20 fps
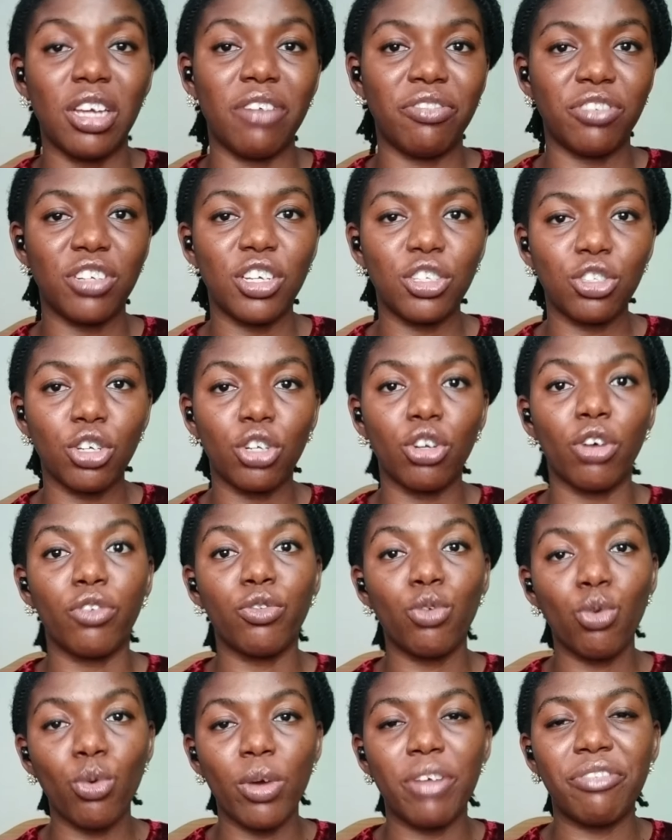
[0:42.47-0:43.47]
definition
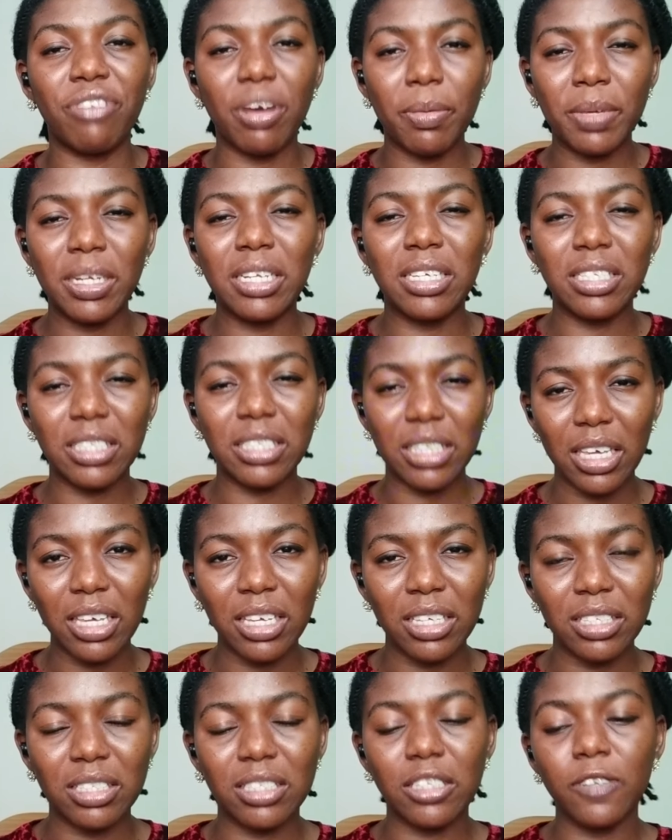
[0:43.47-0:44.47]
of who a feminist
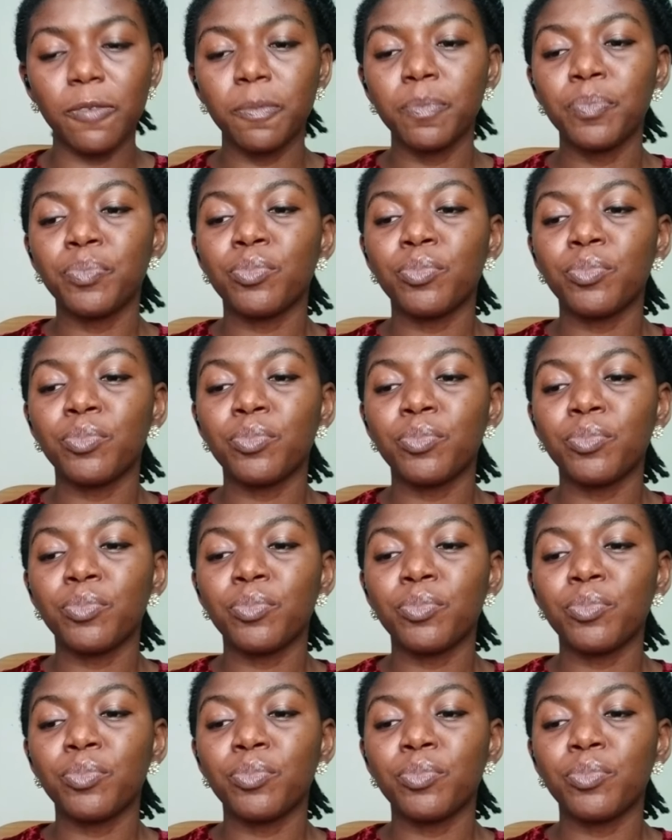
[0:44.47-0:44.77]
is.